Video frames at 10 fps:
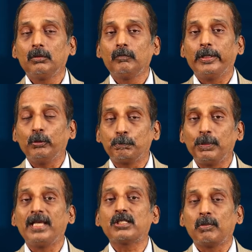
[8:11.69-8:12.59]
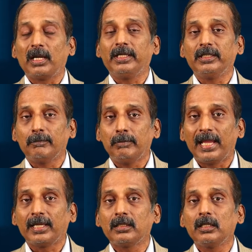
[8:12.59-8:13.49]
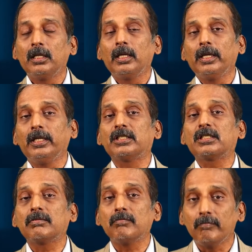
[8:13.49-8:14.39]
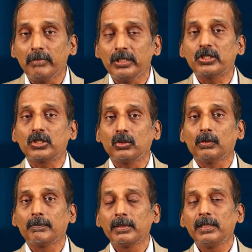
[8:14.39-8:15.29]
when you place money in a bank is minuscule,